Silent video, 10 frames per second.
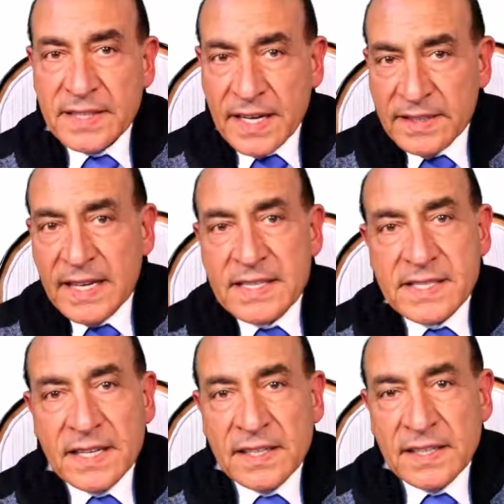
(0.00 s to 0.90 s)
And that's
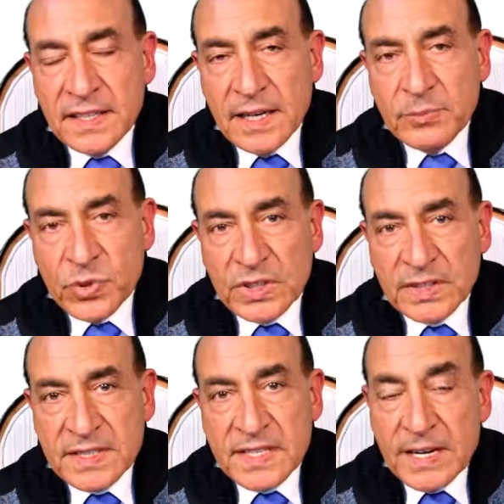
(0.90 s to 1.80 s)
an important
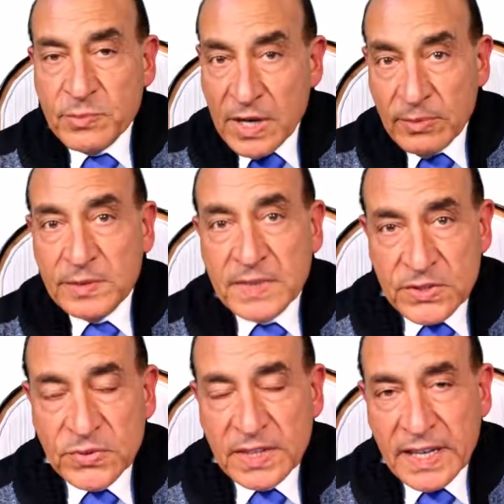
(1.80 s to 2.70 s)
design problem
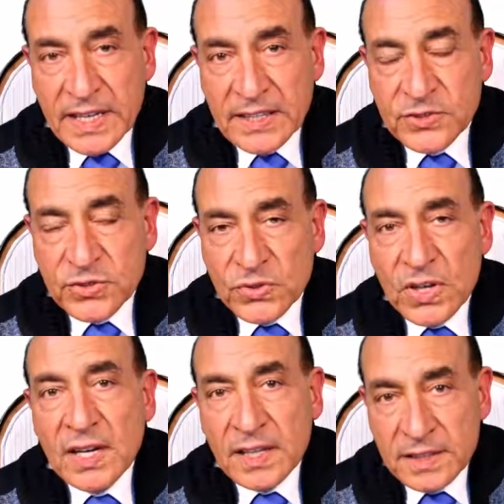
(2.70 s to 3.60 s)
that we'll get into
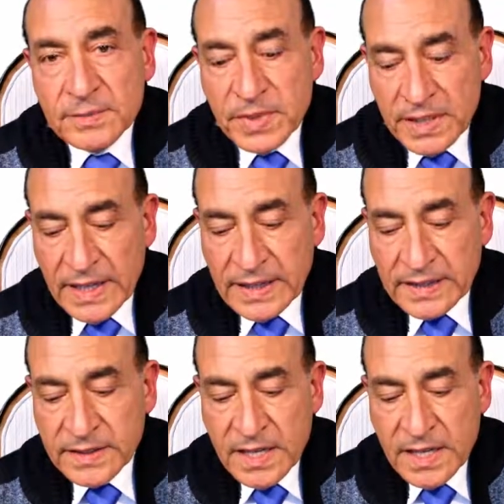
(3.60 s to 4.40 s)
a little bit later.